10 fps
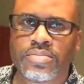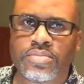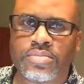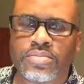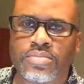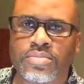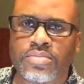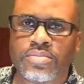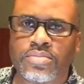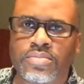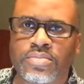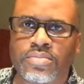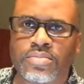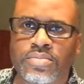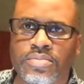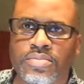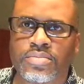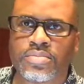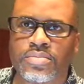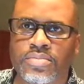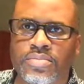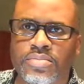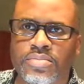No words are spoken by the person on screen.